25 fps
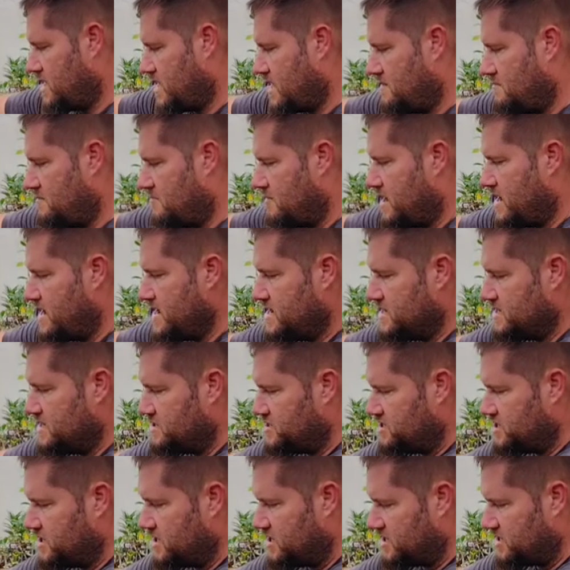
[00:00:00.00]
I might
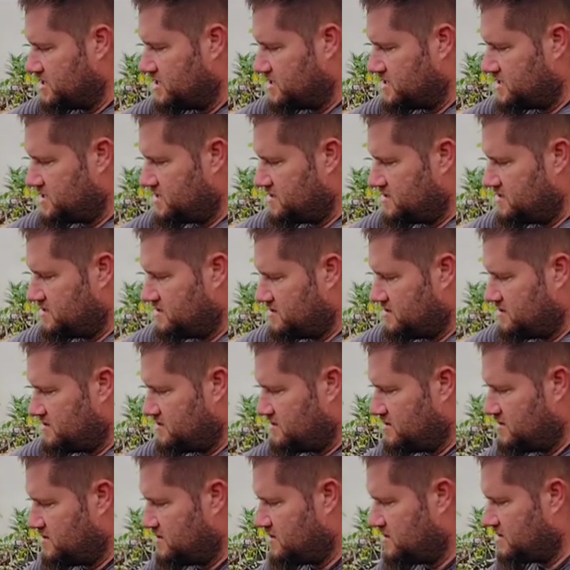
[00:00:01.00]
just
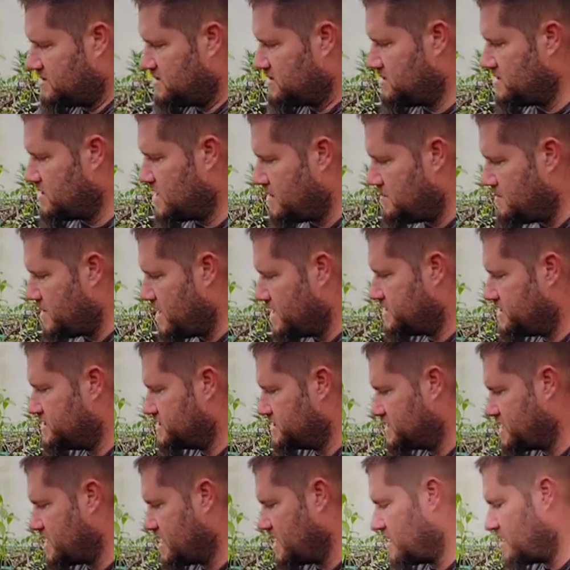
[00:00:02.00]
I might
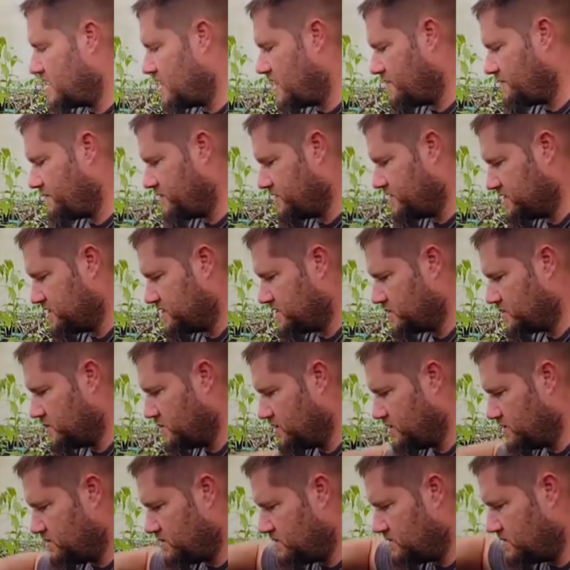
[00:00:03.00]
just cut it off at the
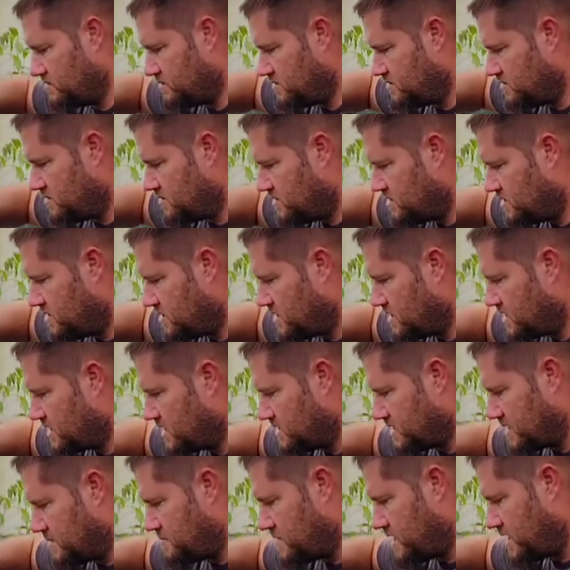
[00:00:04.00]
soil,
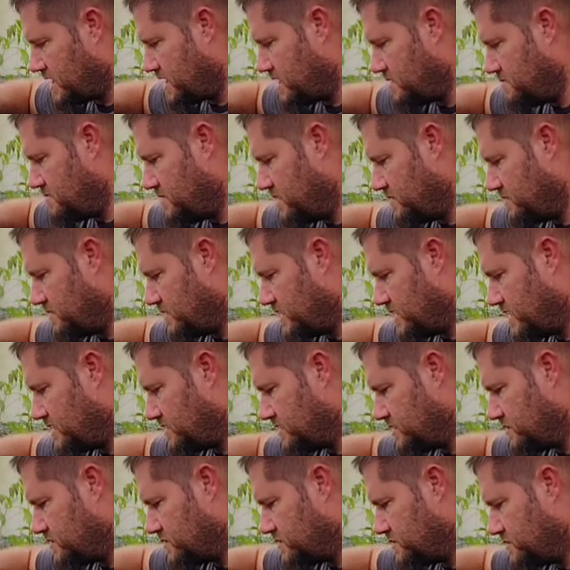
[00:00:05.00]
because I'm not going to be able to get
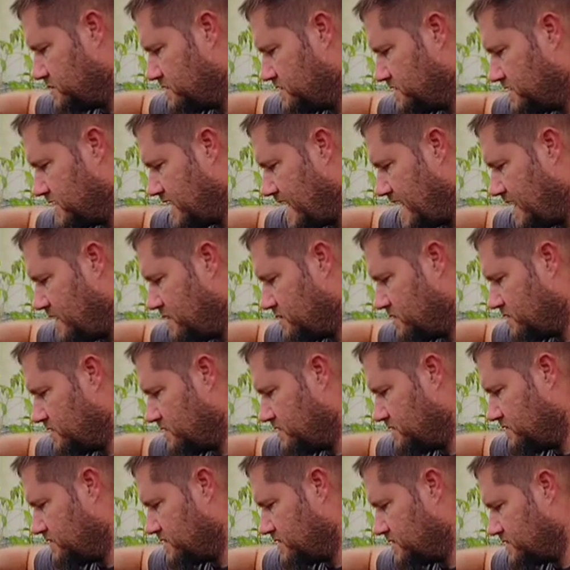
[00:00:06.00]
those roots out
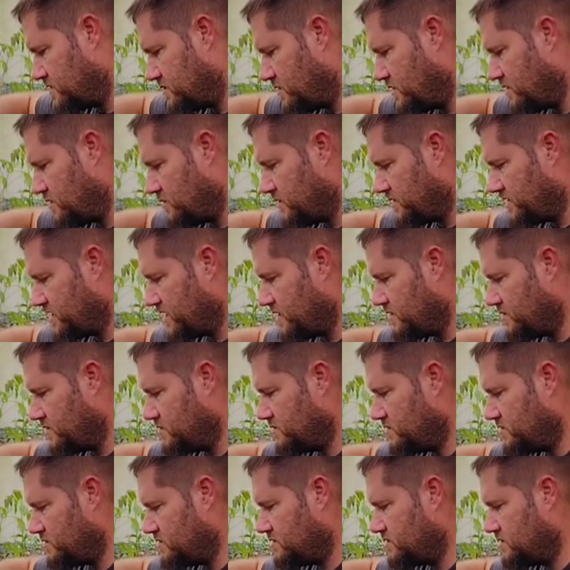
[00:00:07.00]
of the soil without
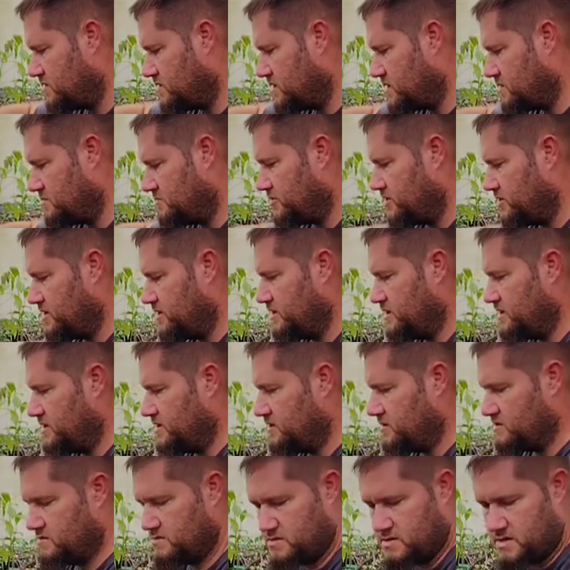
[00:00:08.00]

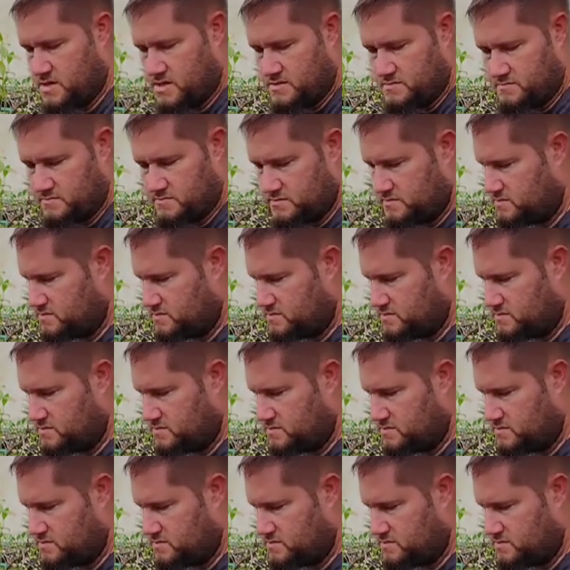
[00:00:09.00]
completely um,